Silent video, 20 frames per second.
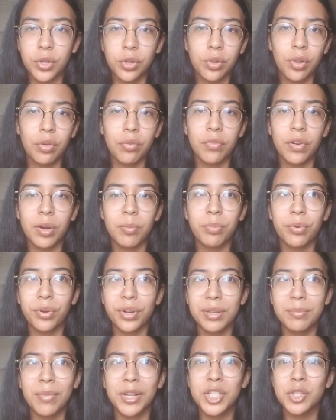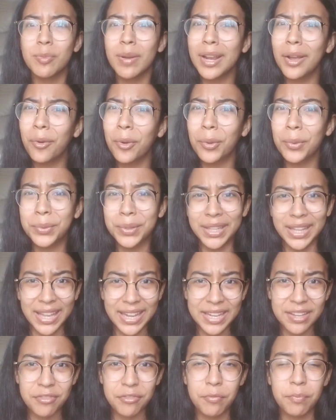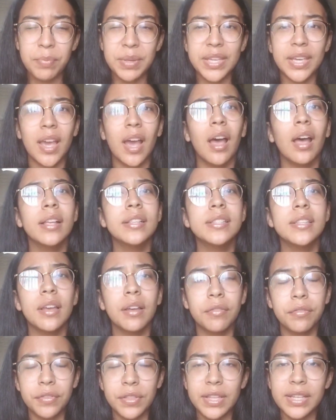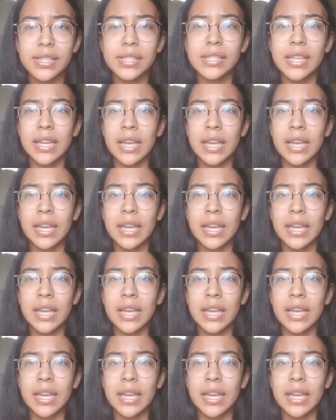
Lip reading: all over pretty much my whole life because of this.